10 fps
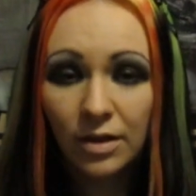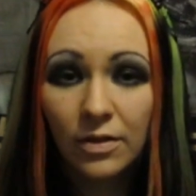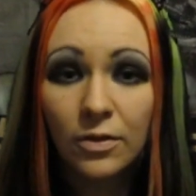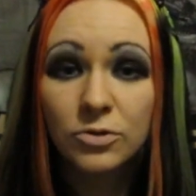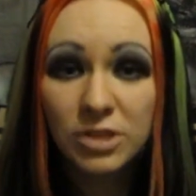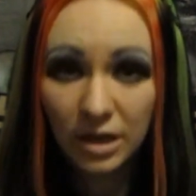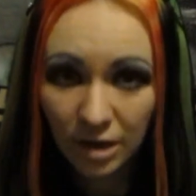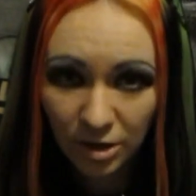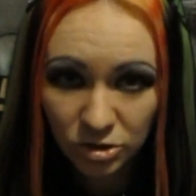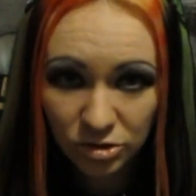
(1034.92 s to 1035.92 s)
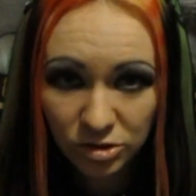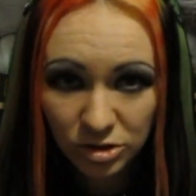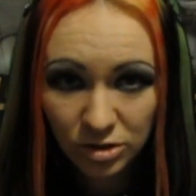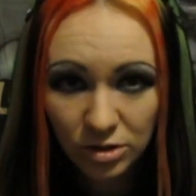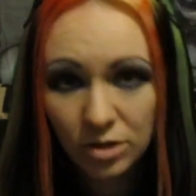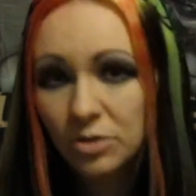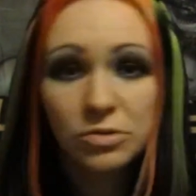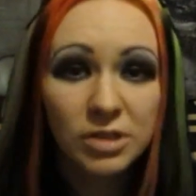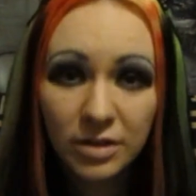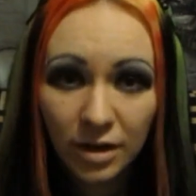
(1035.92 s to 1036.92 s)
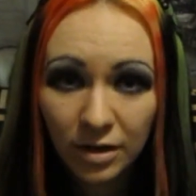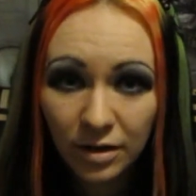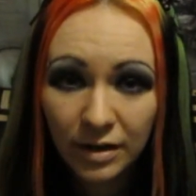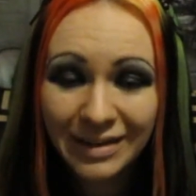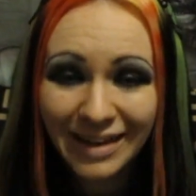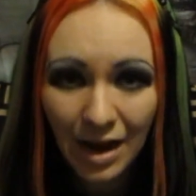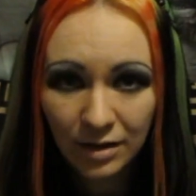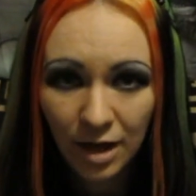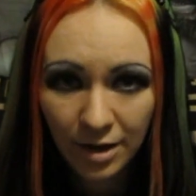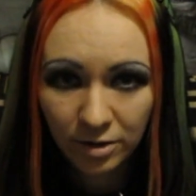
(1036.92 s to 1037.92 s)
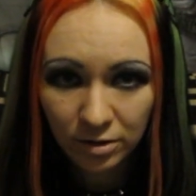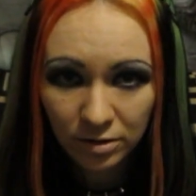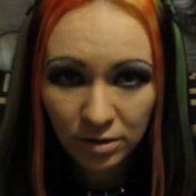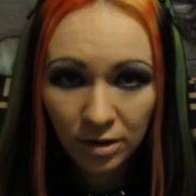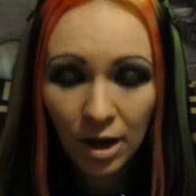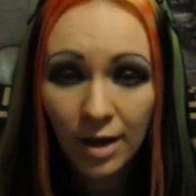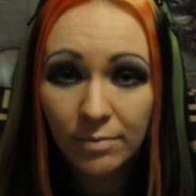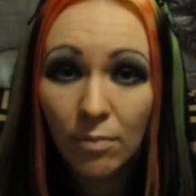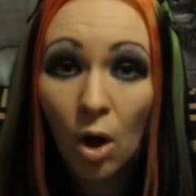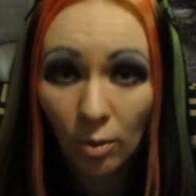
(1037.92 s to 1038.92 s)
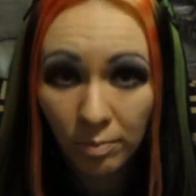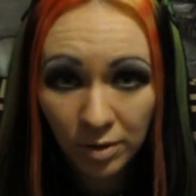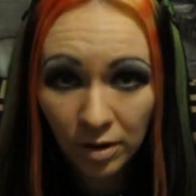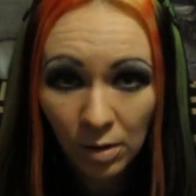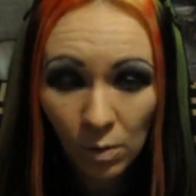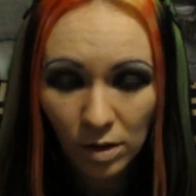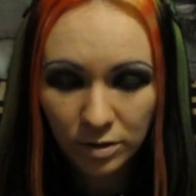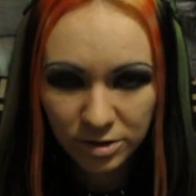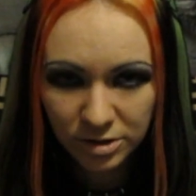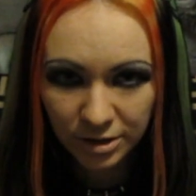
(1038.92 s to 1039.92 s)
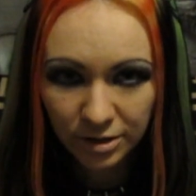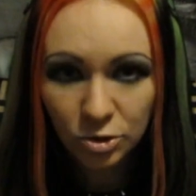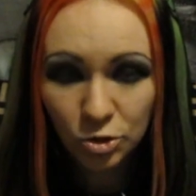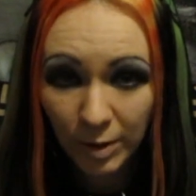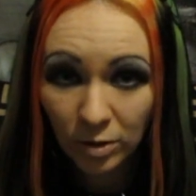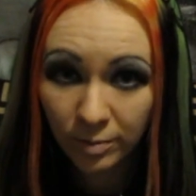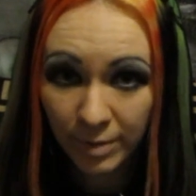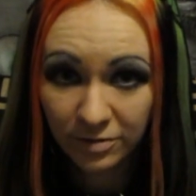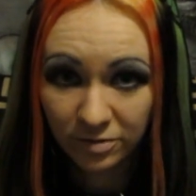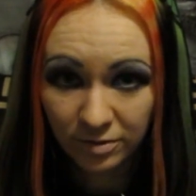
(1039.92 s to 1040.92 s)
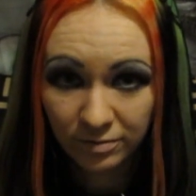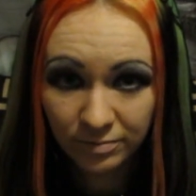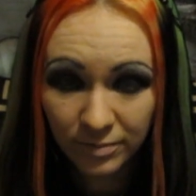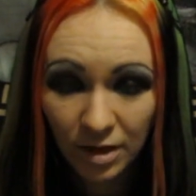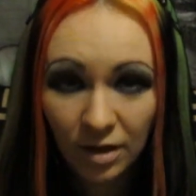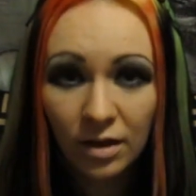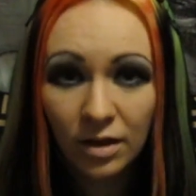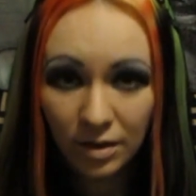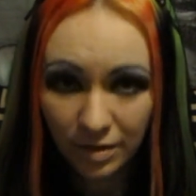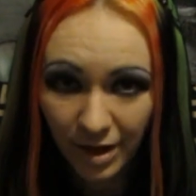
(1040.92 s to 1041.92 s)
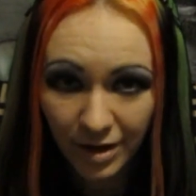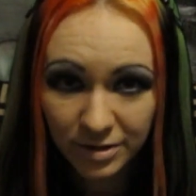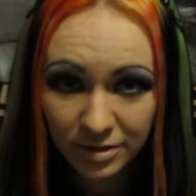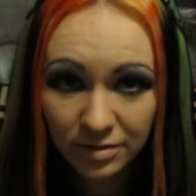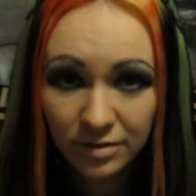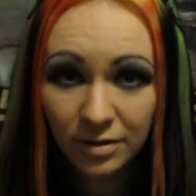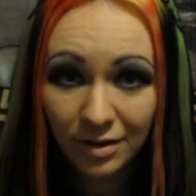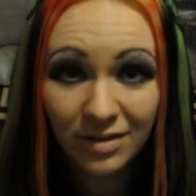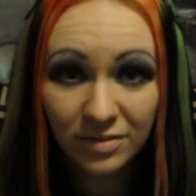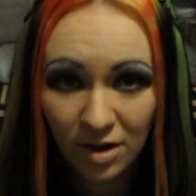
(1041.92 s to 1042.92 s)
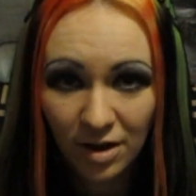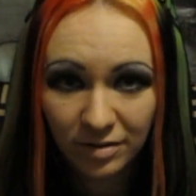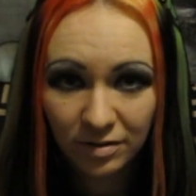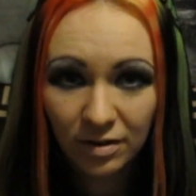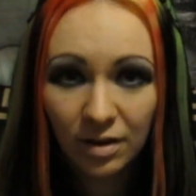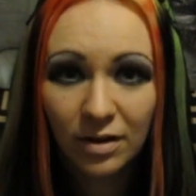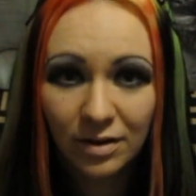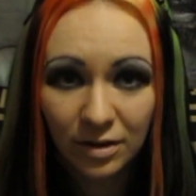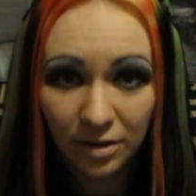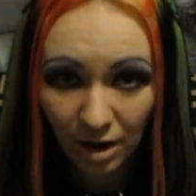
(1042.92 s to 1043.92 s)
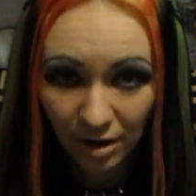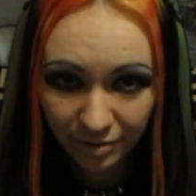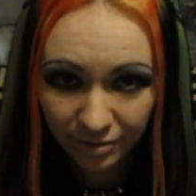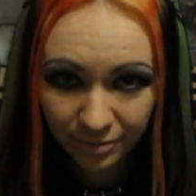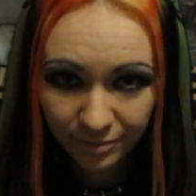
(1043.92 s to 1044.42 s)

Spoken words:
those teenagers who sit there in guy liner and mope while listening to Marilyn Manson. That is not goth.